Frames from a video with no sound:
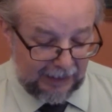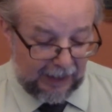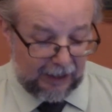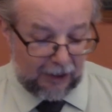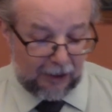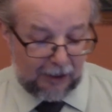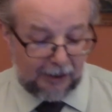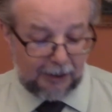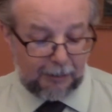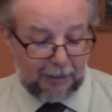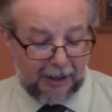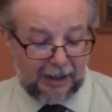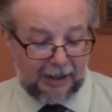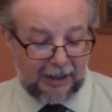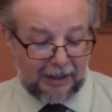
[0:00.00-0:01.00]

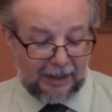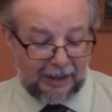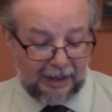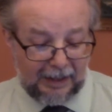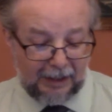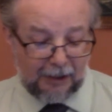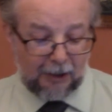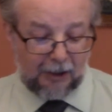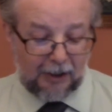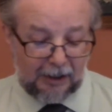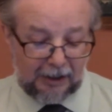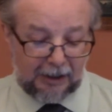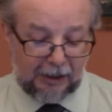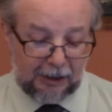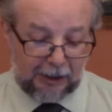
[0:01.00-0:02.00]
Hawkman and
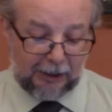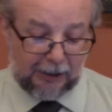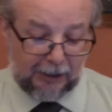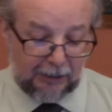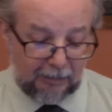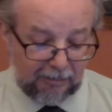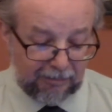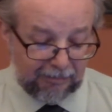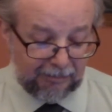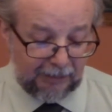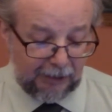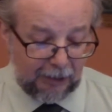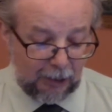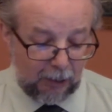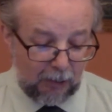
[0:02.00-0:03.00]
Hawkgirl
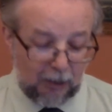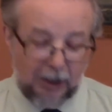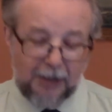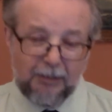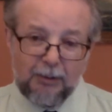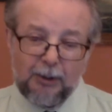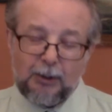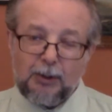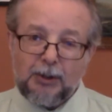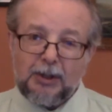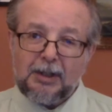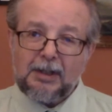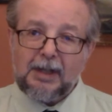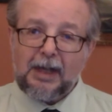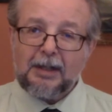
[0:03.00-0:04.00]
were introduced
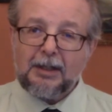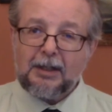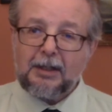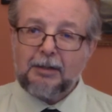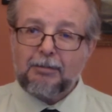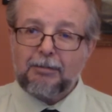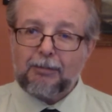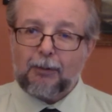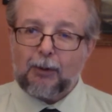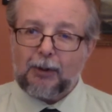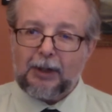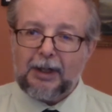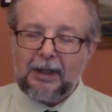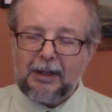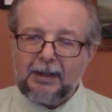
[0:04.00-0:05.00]
in
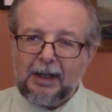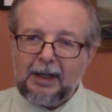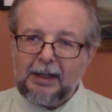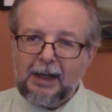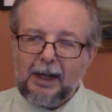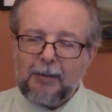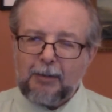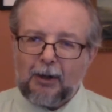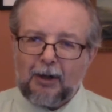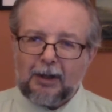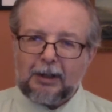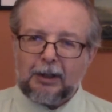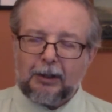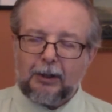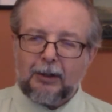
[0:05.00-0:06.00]
1940, and that name
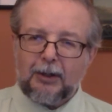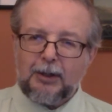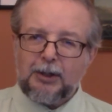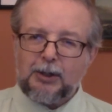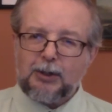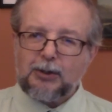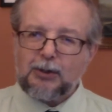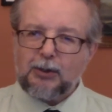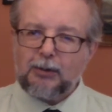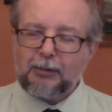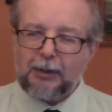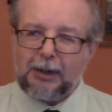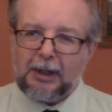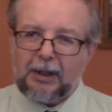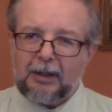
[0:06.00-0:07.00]
Hawkgirl is a
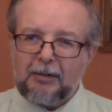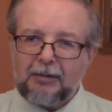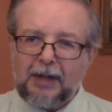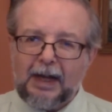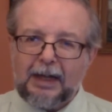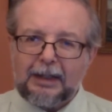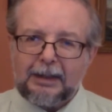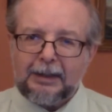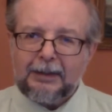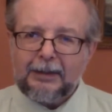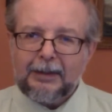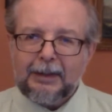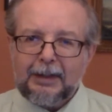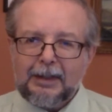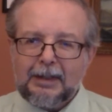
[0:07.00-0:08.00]
souvenir of that
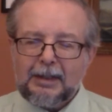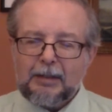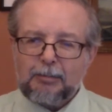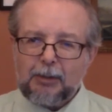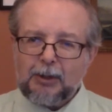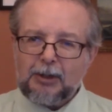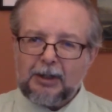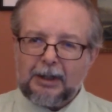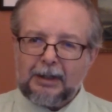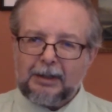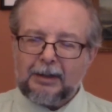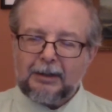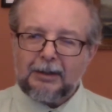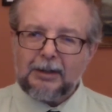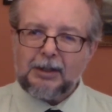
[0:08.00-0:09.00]
a
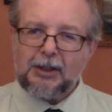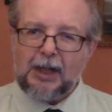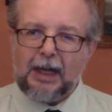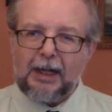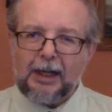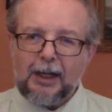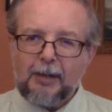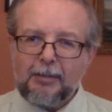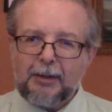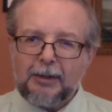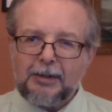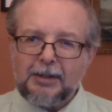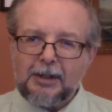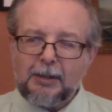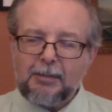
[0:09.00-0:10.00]
particular time. It
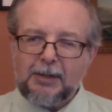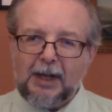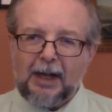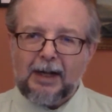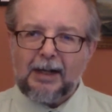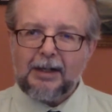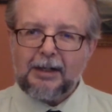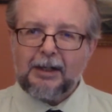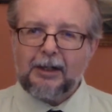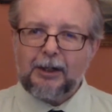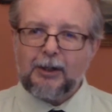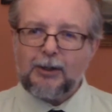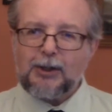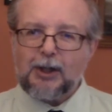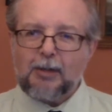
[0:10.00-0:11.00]
seems odd to hear
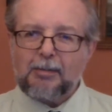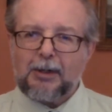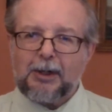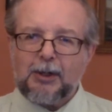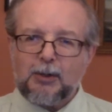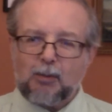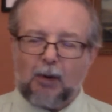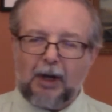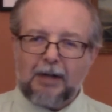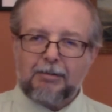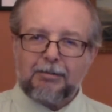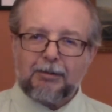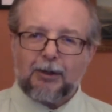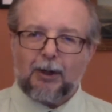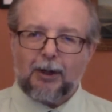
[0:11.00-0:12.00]
somebody's wife
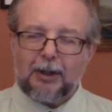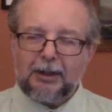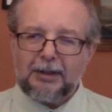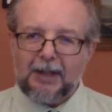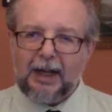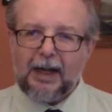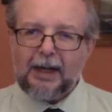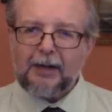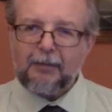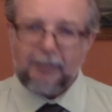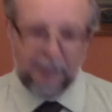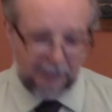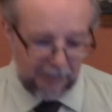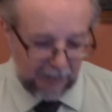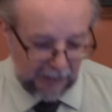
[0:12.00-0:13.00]
called that,
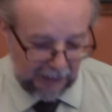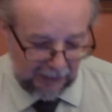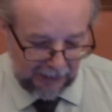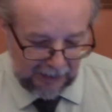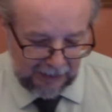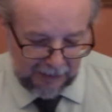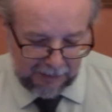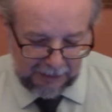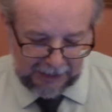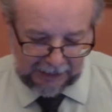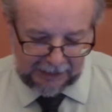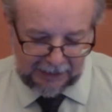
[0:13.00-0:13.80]
but